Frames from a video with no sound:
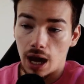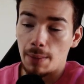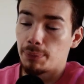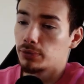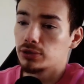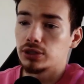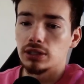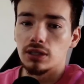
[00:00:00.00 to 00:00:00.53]
I
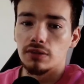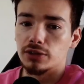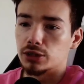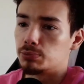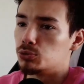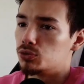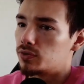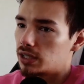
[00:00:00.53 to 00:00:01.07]
personally love this
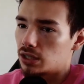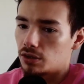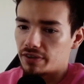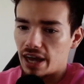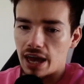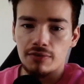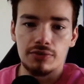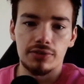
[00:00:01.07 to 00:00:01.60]
move. I love
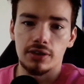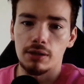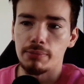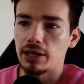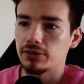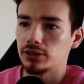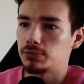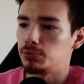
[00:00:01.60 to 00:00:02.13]
everything
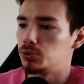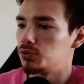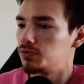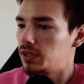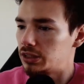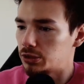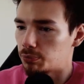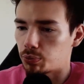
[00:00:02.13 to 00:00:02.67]
about this move.
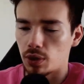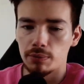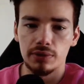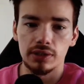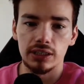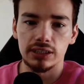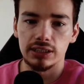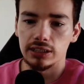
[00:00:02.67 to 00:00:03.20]
It's a Premier
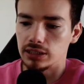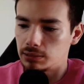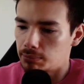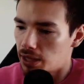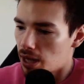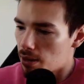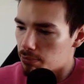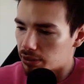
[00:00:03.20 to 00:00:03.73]
League team,
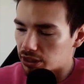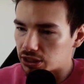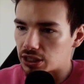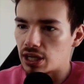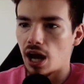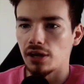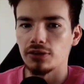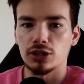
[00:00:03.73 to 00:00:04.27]
but it's
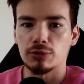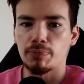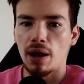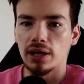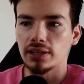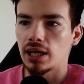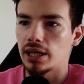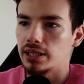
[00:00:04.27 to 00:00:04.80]
not in the
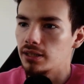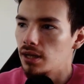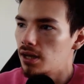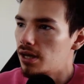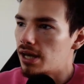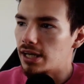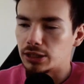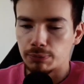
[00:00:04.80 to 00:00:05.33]
spotlight.
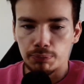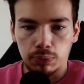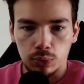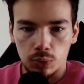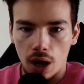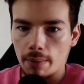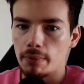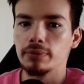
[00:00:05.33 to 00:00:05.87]
It's
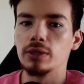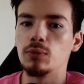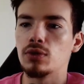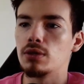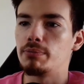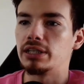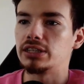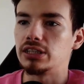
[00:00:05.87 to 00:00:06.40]
probably one of the
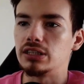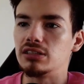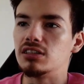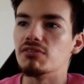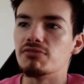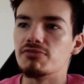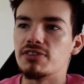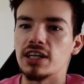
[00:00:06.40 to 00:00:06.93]
best
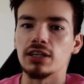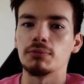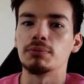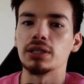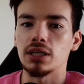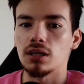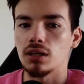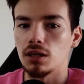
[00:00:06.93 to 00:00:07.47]

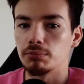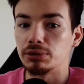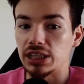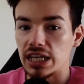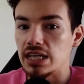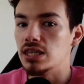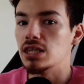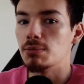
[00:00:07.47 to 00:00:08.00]
development clubs
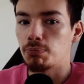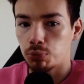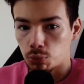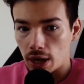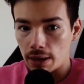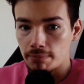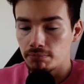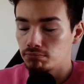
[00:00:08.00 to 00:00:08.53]
in the
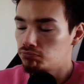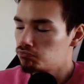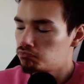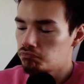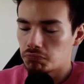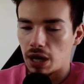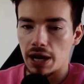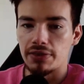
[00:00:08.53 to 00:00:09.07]
Prem.
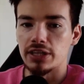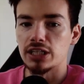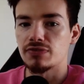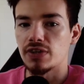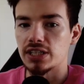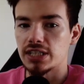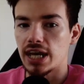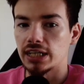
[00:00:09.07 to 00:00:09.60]
I think it's
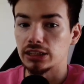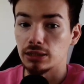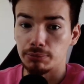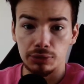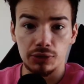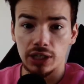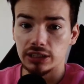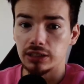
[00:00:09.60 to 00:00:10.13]
fantastic. But
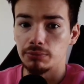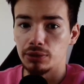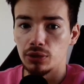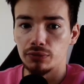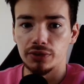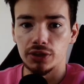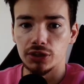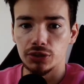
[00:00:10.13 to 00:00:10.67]
you guys let me know
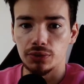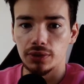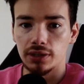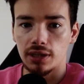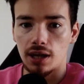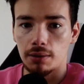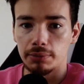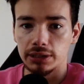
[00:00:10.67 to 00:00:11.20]
if you disagree in the
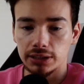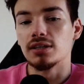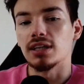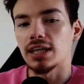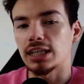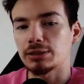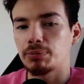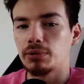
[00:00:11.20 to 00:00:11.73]
comments. The
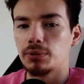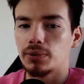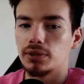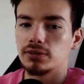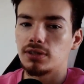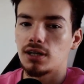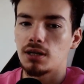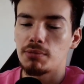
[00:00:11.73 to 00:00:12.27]
last player we're going to
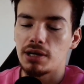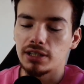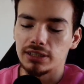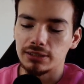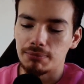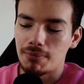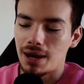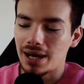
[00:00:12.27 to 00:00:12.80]
talk about is
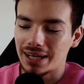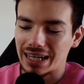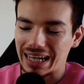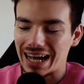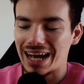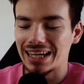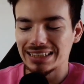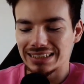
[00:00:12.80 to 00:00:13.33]
my
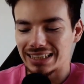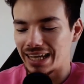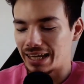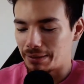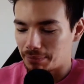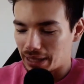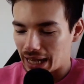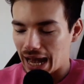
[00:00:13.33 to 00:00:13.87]

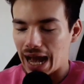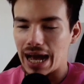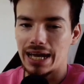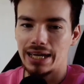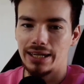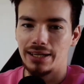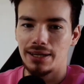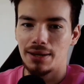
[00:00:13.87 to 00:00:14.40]
goddamn guy.
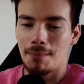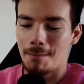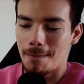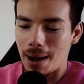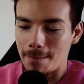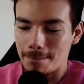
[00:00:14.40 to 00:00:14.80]
My